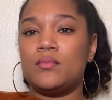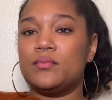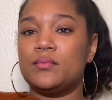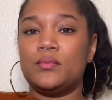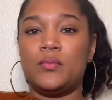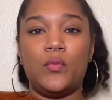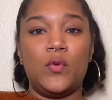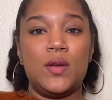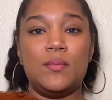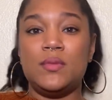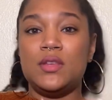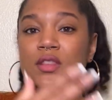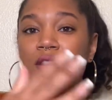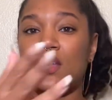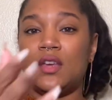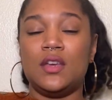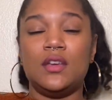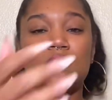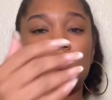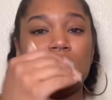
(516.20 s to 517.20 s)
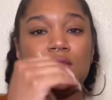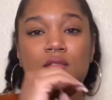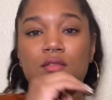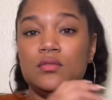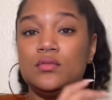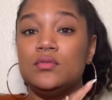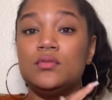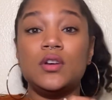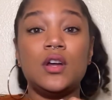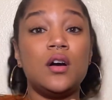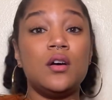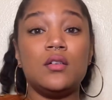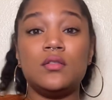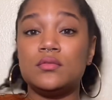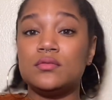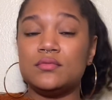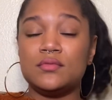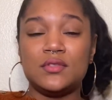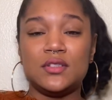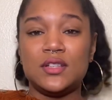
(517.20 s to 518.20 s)
women that you
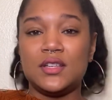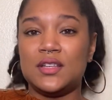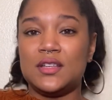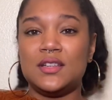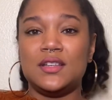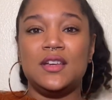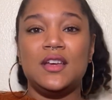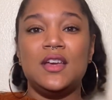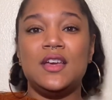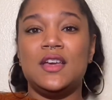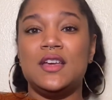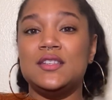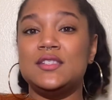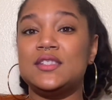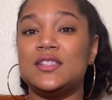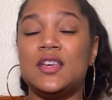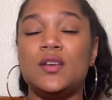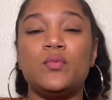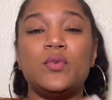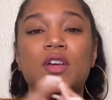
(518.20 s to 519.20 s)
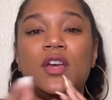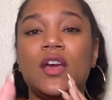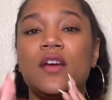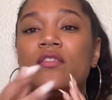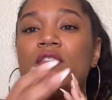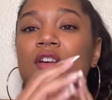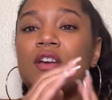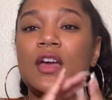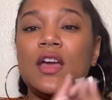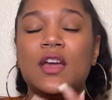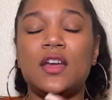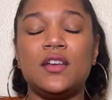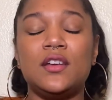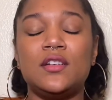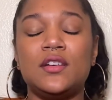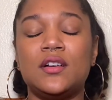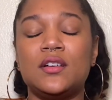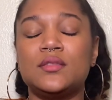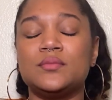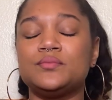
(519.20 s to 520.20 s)
know and sit with every day, you
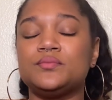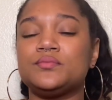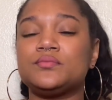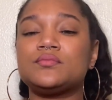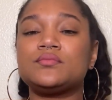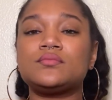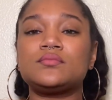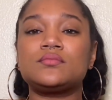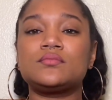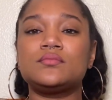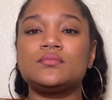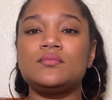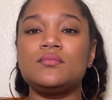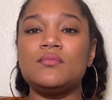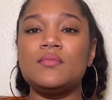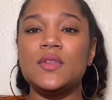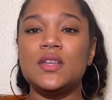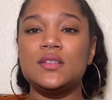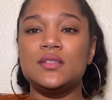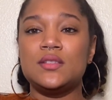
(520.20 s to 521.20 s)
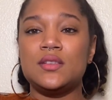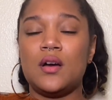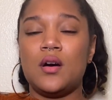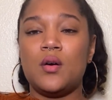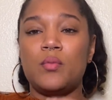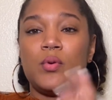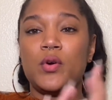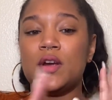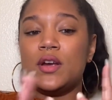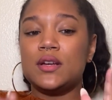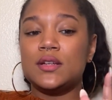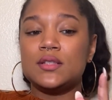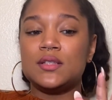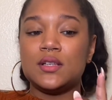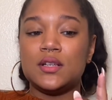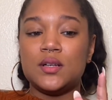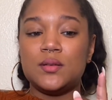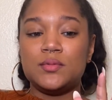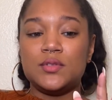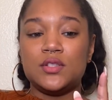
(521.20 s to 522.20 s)
know. So prayers
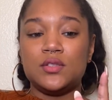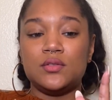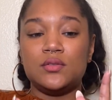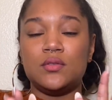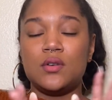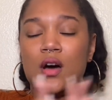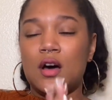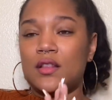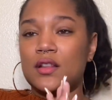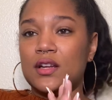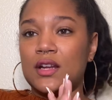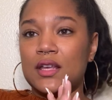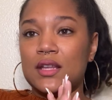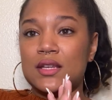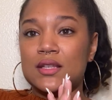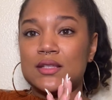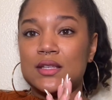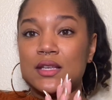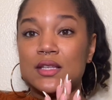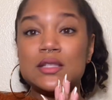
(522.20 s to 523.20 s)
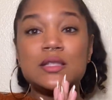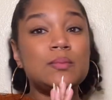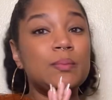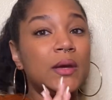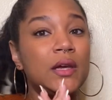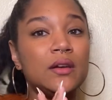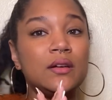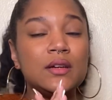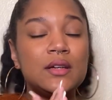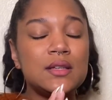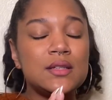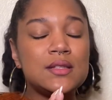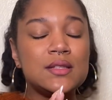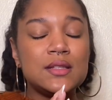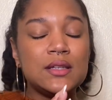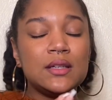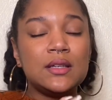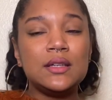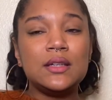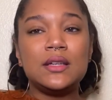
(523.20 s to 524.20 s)
up to all the ladies
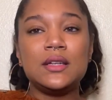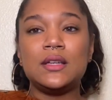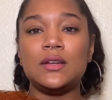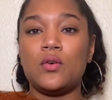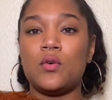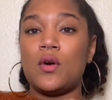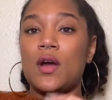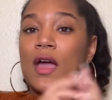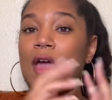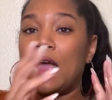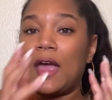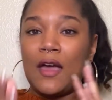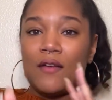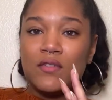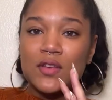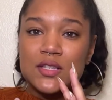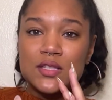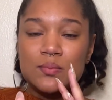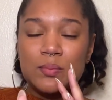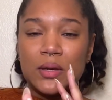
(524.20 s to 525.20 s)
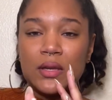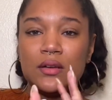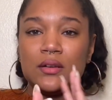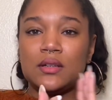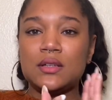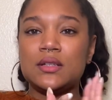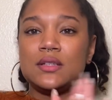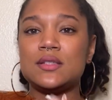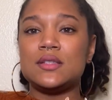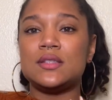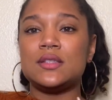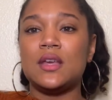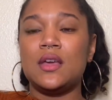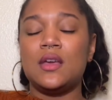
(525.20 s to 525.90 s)
experiencing or have experienced